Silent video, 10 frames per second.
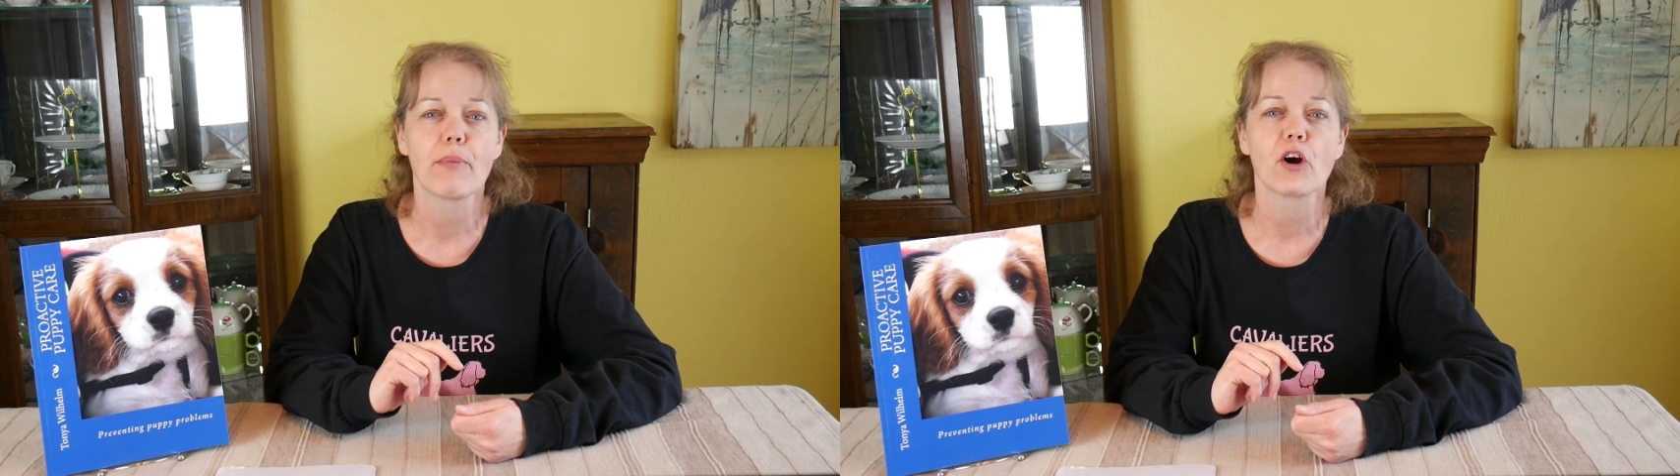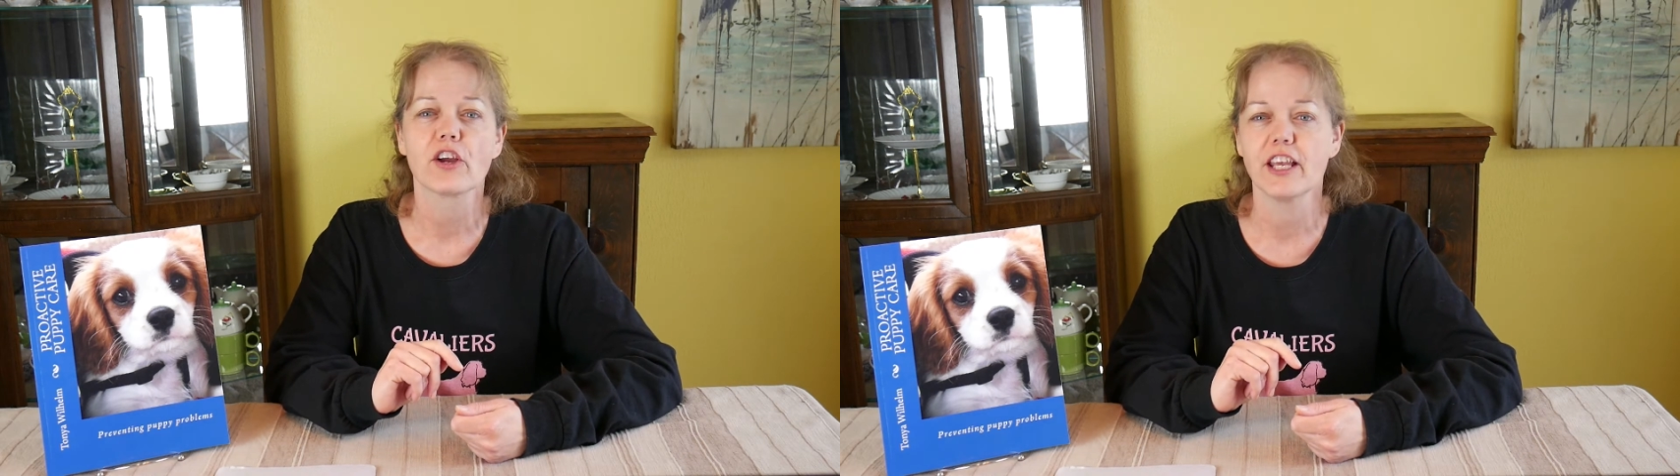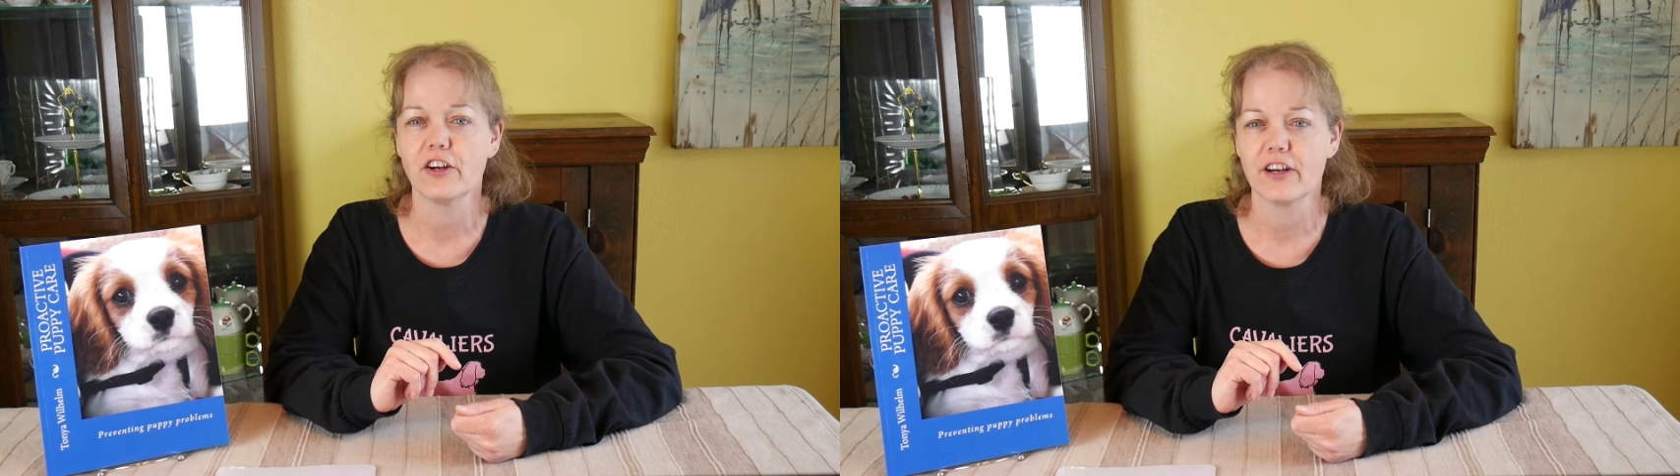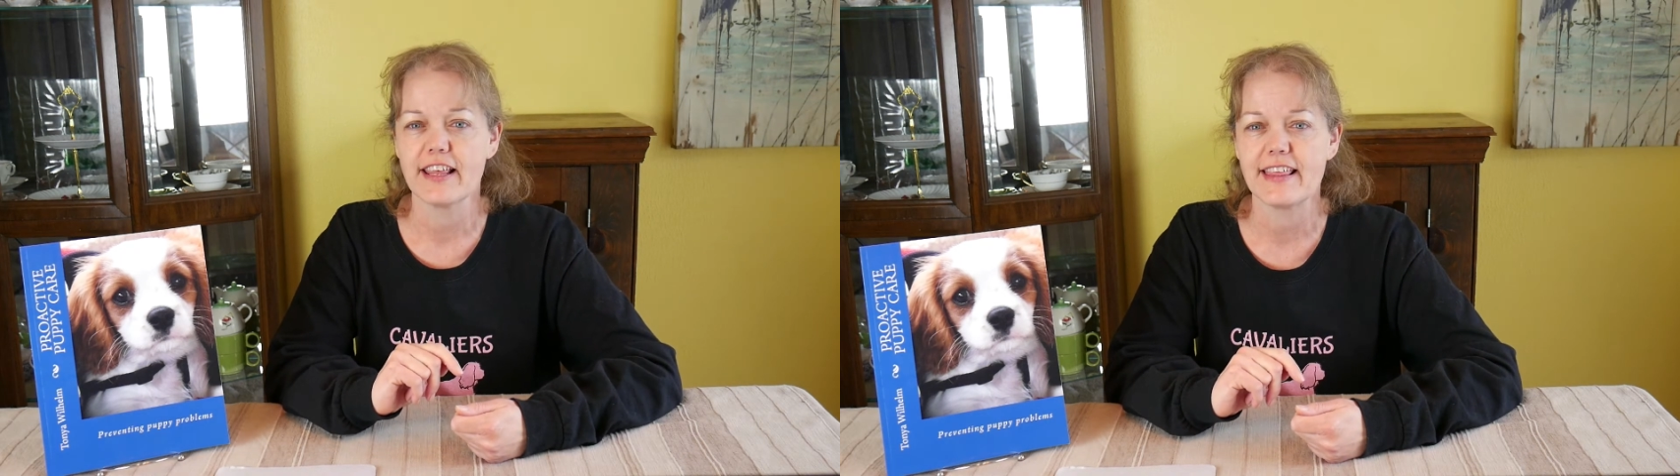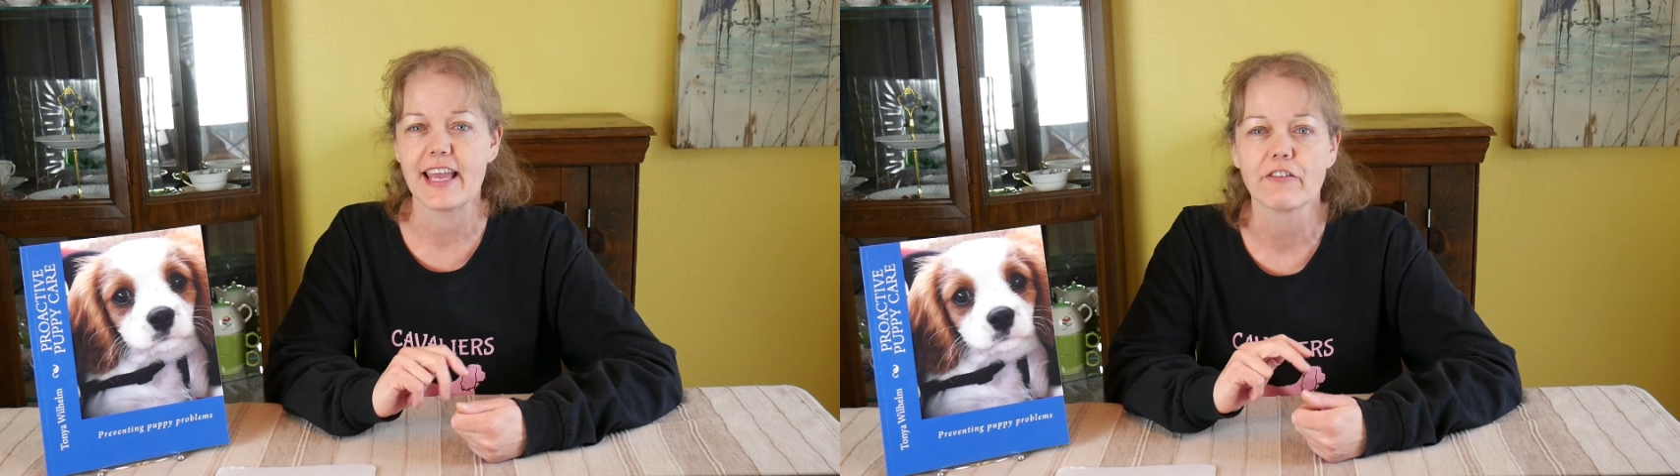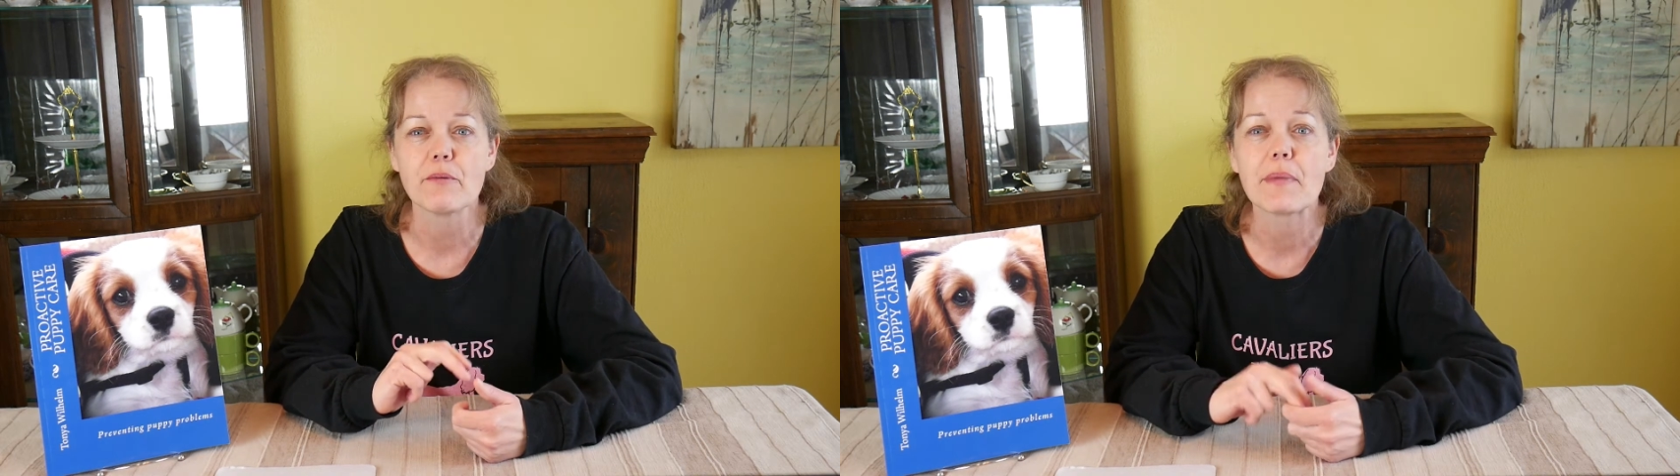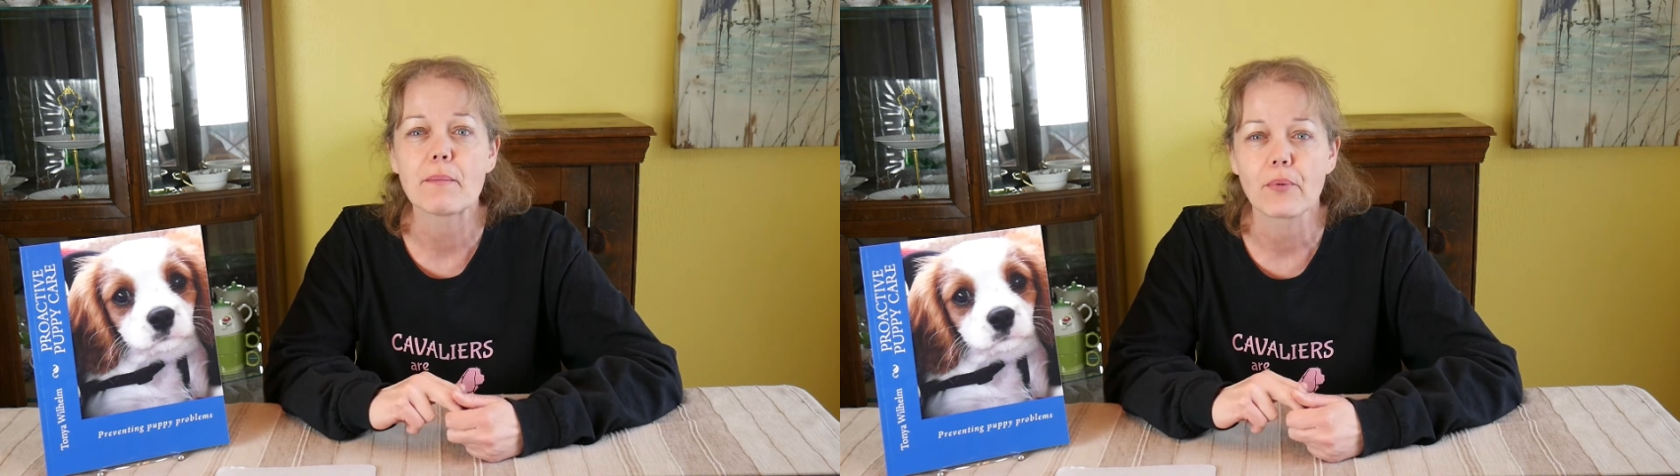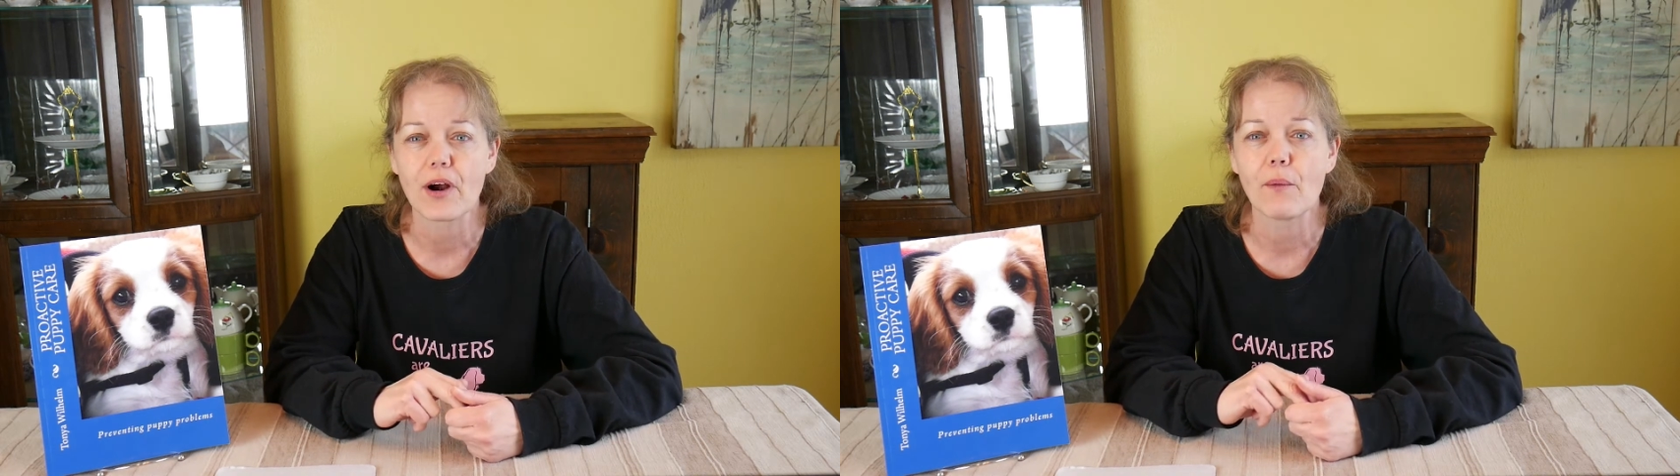barking or anything.
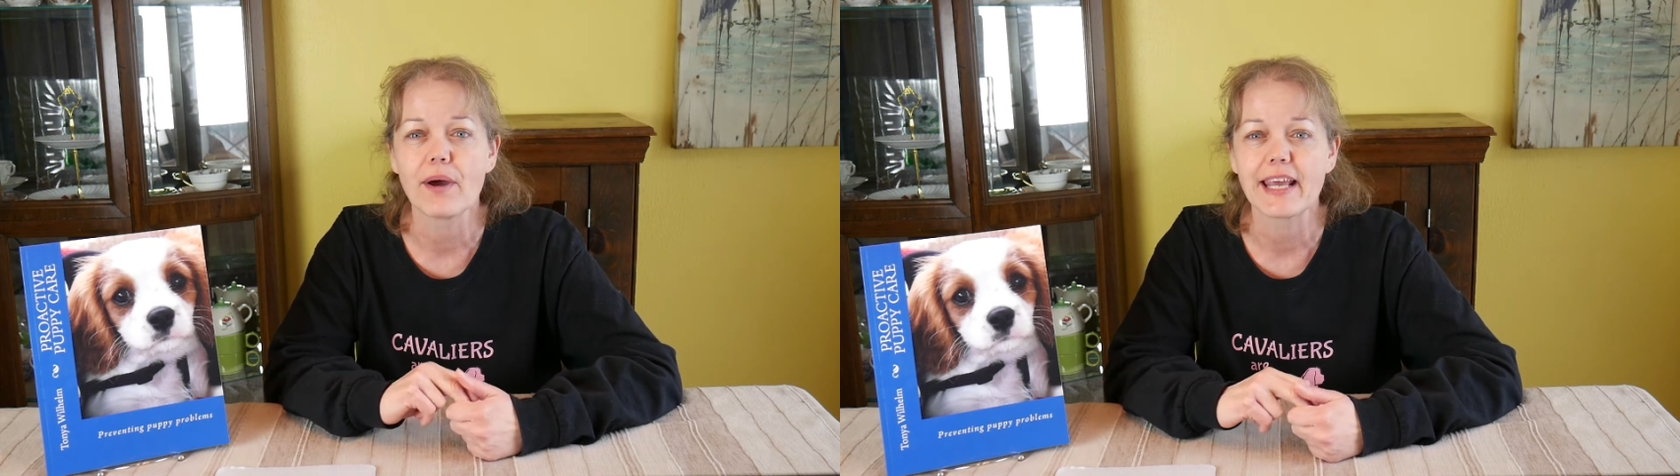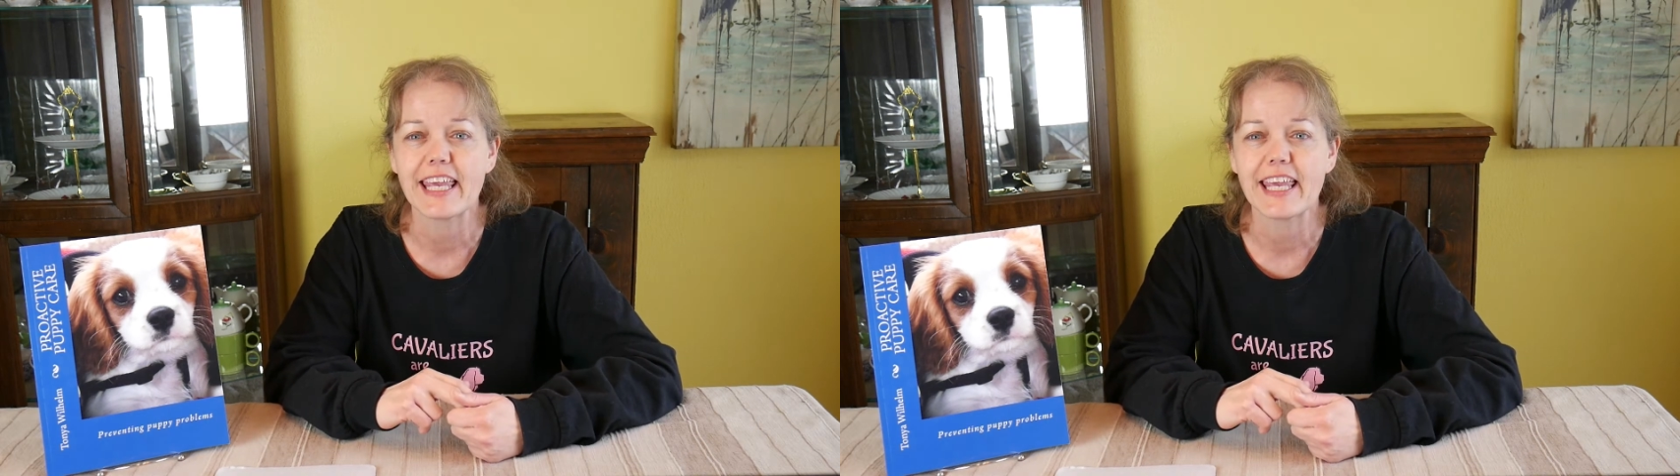Remember, I want to